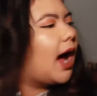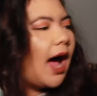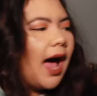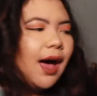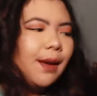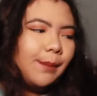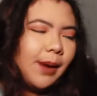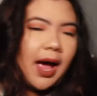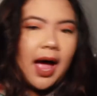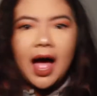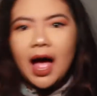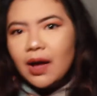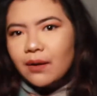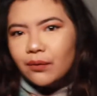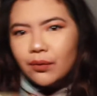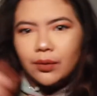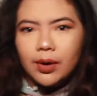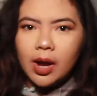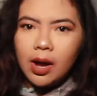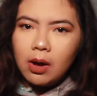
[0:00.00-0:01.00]
I had my
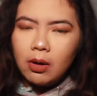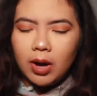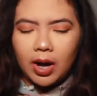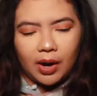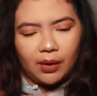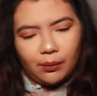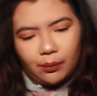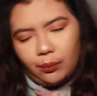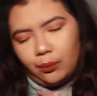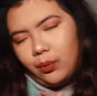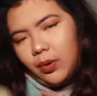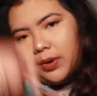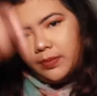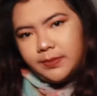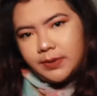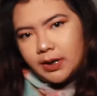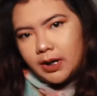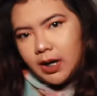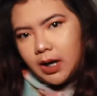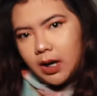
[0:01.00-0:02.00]
iPhone out, I
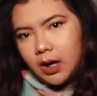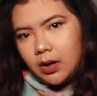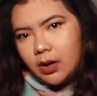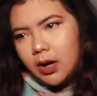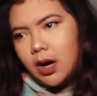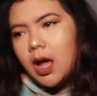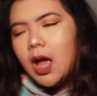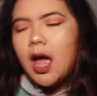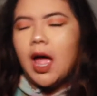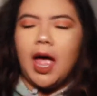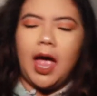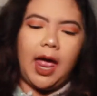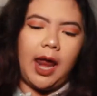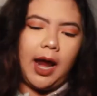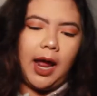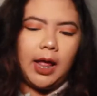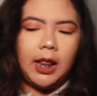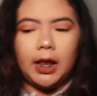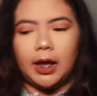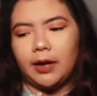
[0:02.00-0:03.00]
ripped it out,
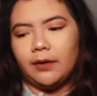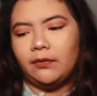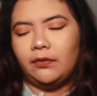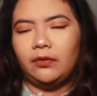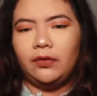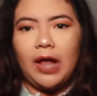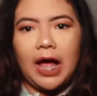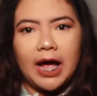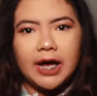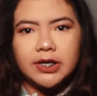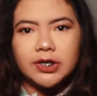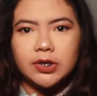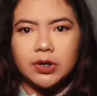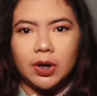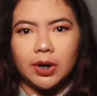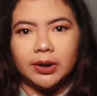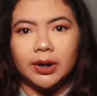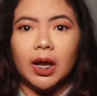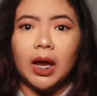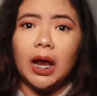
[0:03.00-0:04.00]
and I like flashed
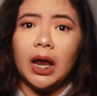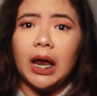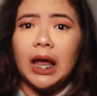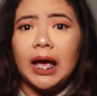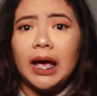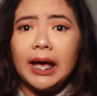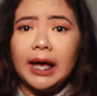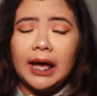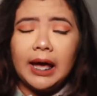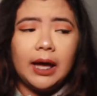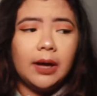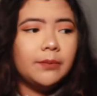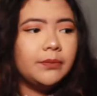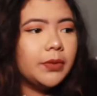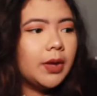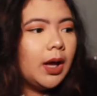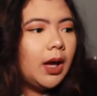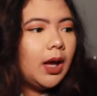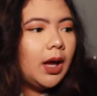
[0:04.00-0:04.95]
on the light.